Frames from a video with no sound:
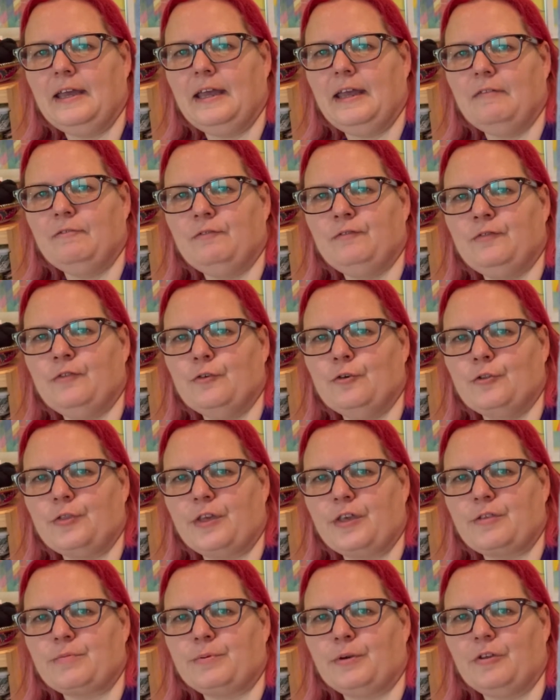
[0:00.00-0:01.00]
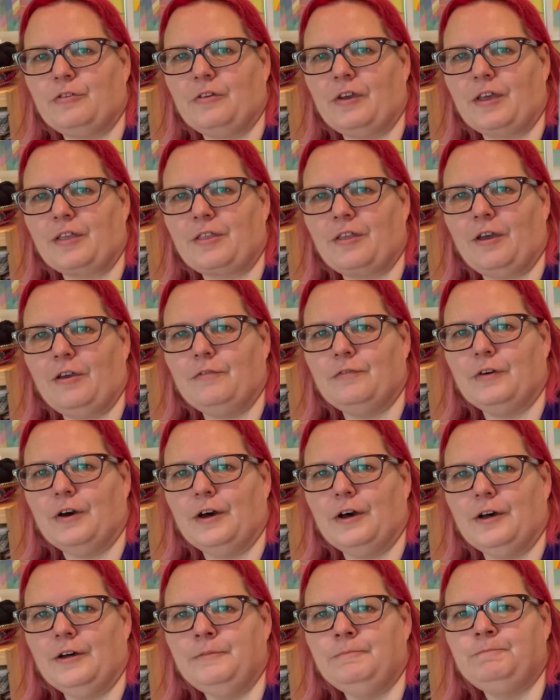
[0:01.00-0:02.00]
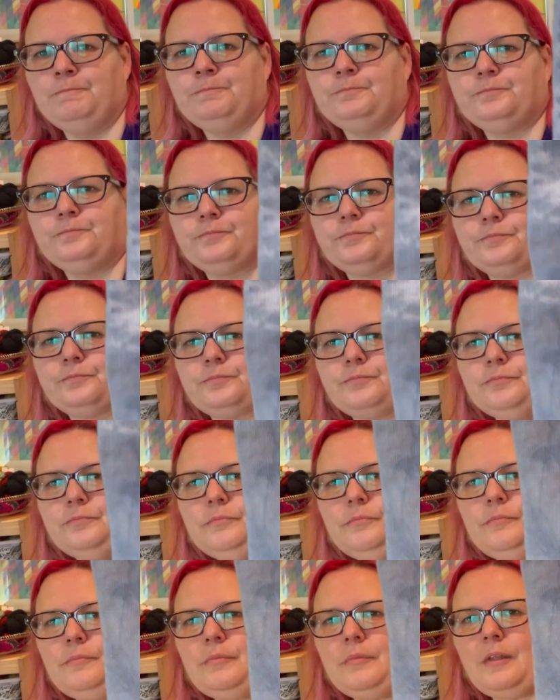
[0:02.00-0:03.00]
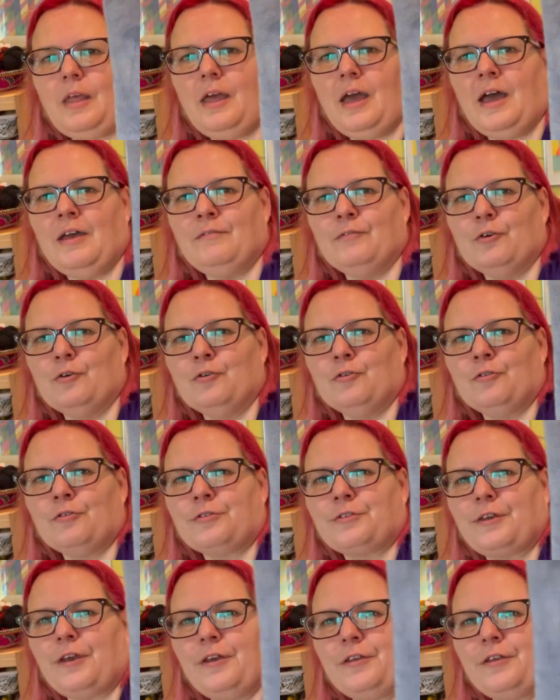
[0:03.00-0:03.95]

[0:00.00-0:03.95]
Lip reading: for this project so far. I've also